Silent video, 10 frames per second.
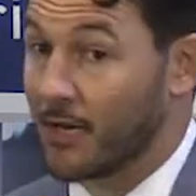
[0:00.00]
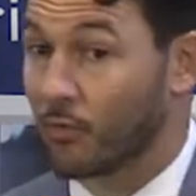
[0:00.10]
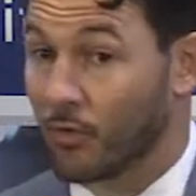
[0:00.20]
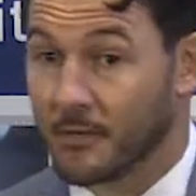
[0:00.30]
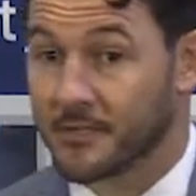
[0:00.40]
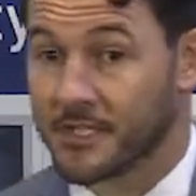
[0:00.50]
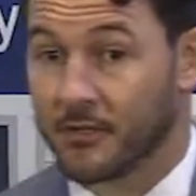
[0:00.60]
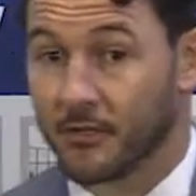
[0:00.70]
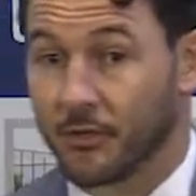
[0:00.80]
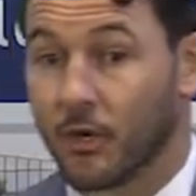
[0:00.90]
a rim
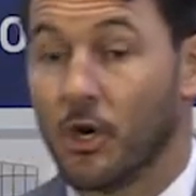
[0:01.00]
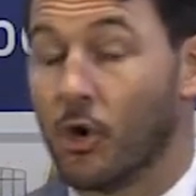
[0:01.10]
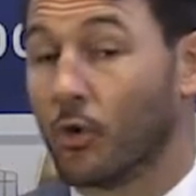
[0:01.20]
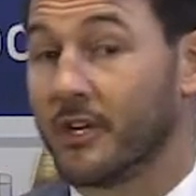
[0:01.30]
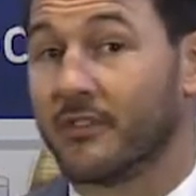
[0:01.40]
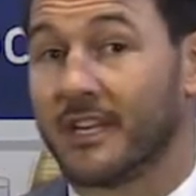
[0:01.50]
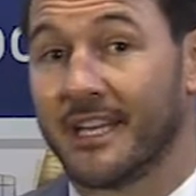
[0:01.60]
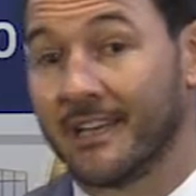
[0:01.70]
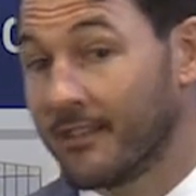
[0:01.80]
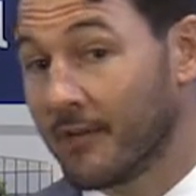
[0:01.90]
cylinder, or even
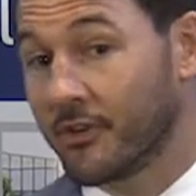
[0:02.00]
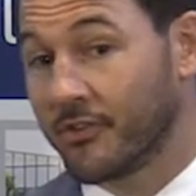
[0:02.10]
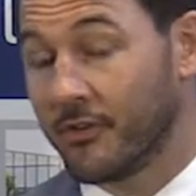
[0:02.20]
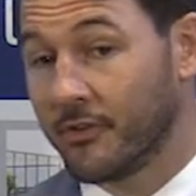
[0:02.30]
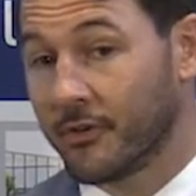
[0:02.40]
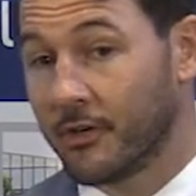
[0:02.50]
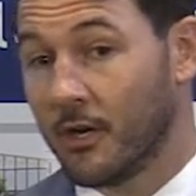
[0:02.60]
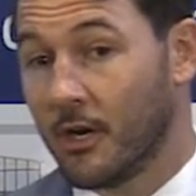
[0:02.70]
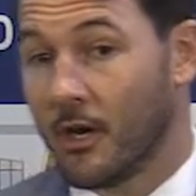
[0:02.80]
key and lever cylinder,